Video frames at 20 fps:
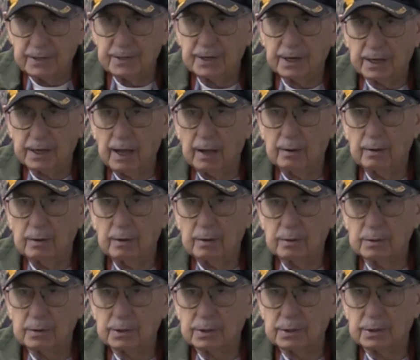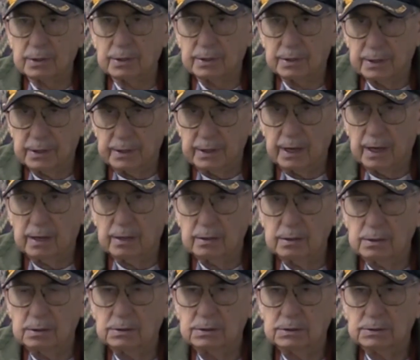complete that master's degree
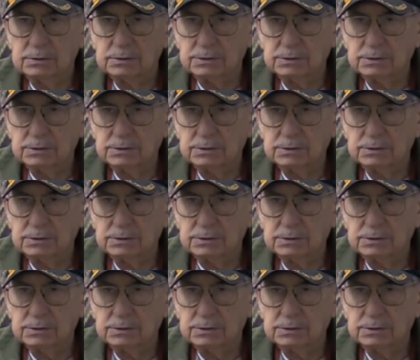afterwards, or?